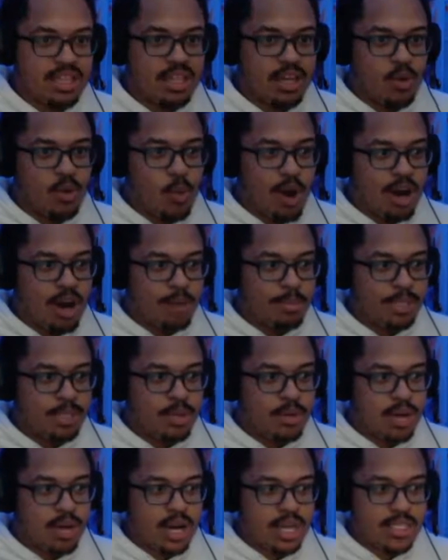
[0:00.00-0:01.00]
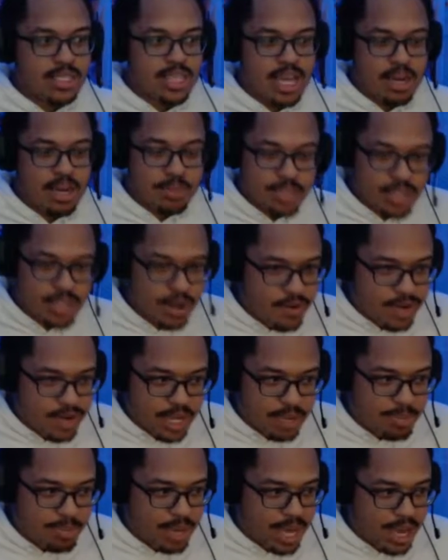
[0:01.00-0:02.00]
the water balloon on his head was
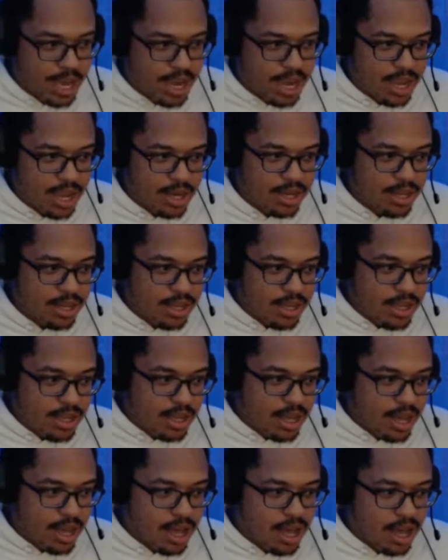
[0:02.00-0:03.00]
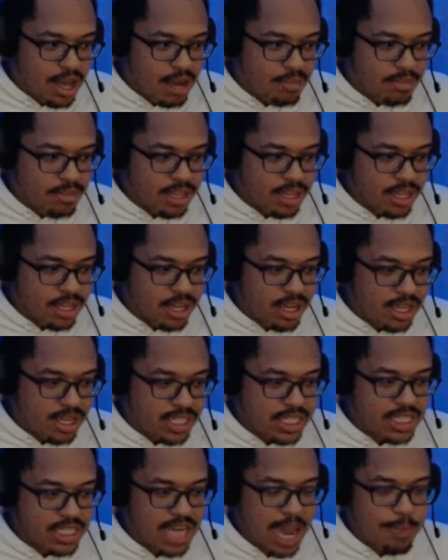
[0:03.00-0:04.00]
already a pain. Um, the
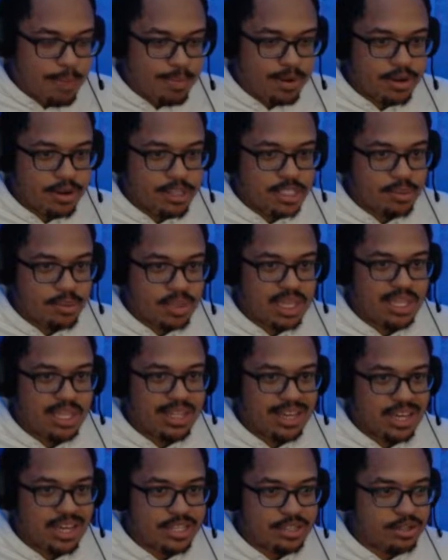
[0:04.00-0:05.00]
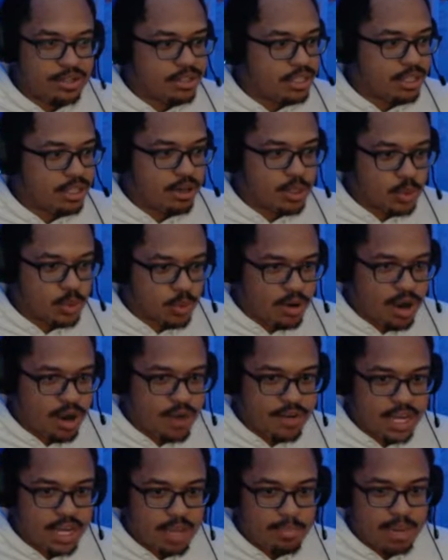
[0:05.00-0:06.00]
snipers with the lasers, those were
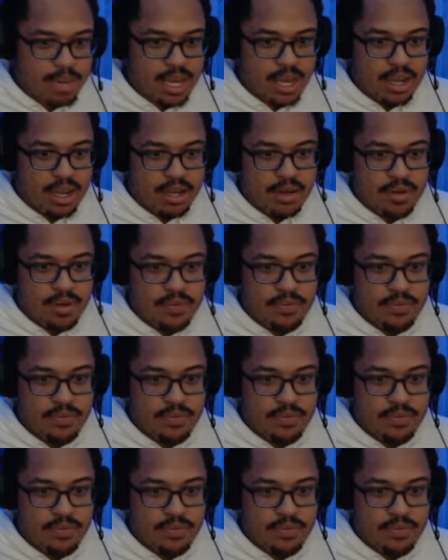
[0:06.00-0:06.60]
already a pain.